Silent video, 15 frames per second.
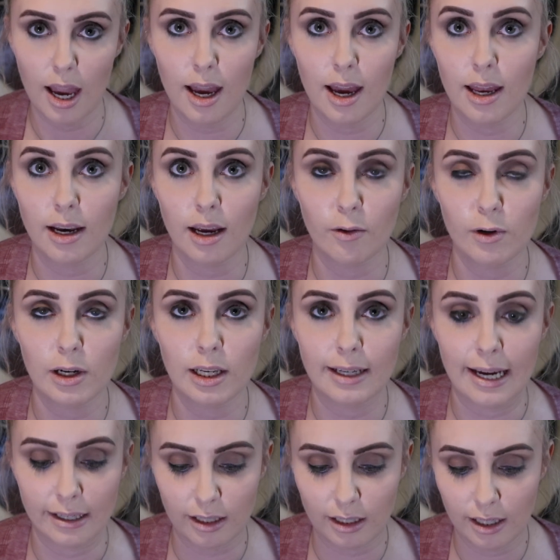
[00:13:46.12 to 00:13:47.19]
And I really
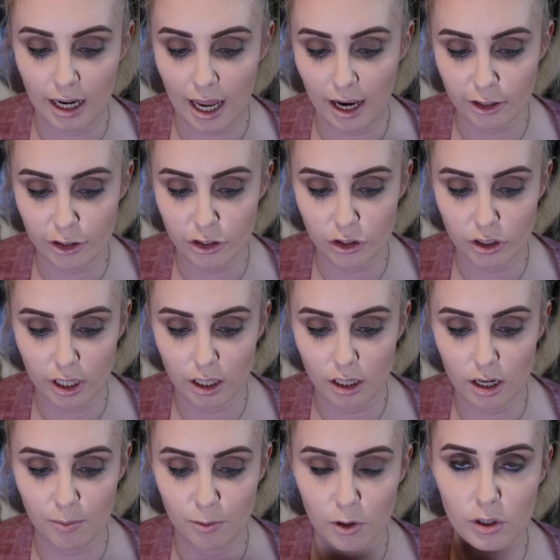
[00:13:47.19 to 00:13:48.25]
like that. And I actually just
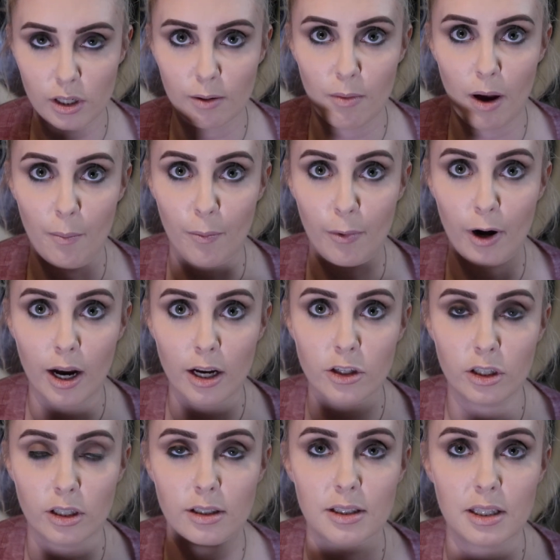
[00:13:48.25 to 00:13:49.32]
ended up using my
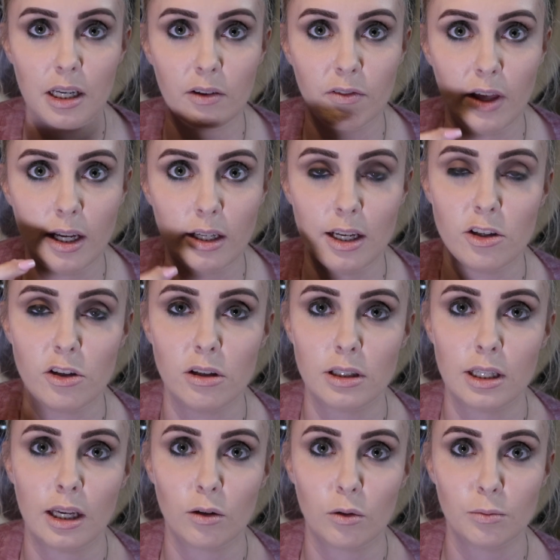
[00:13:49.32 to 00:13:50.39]
brush instead of that and
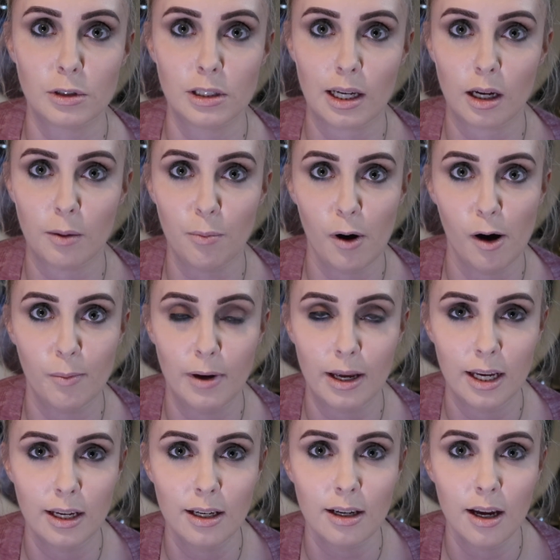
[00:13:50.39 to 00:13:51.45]
using it almost like a
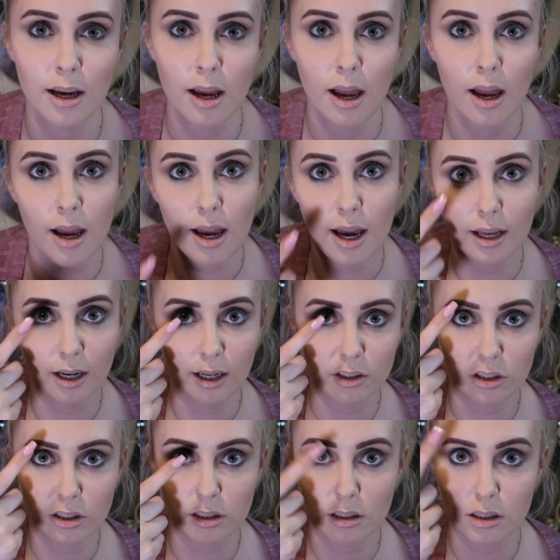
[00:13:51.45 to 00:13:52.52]
pomade. And I
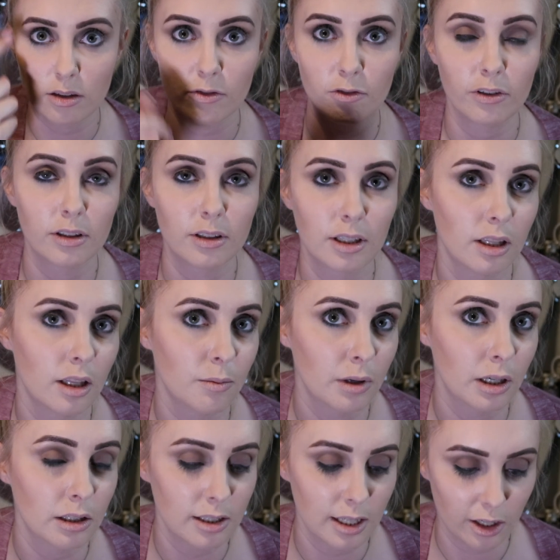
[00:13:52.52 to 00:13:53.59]
just filled in the
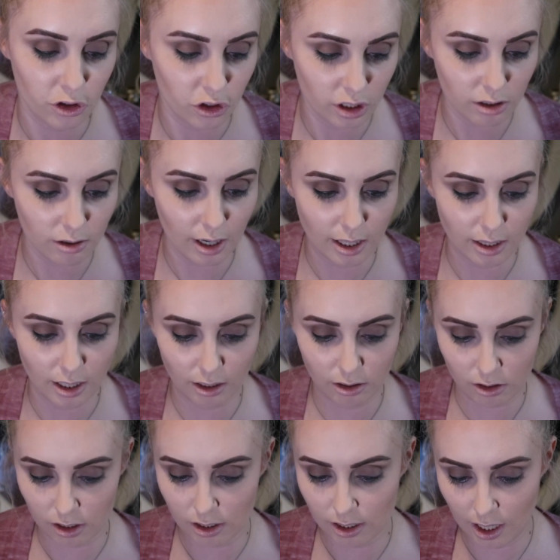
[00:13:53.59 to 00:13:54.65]
middle section. And
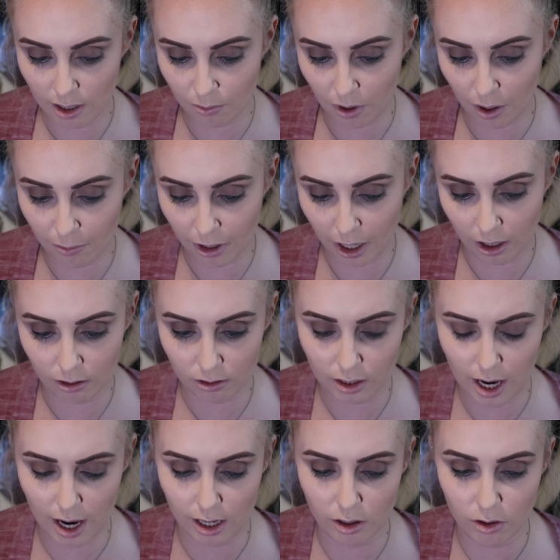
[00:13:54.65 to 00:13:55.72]
then to set my brows,
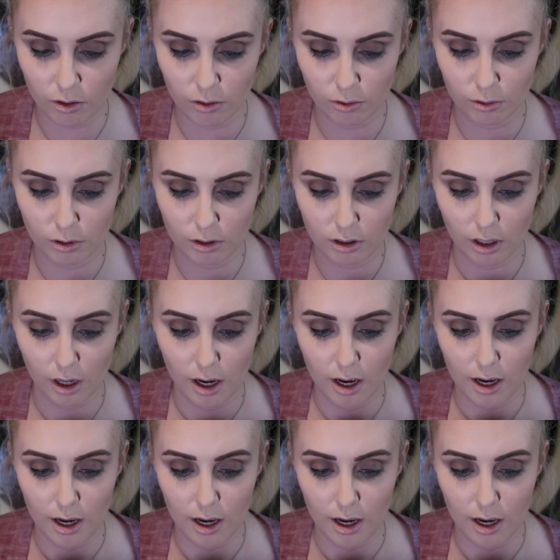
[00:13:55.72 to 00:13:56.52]
I used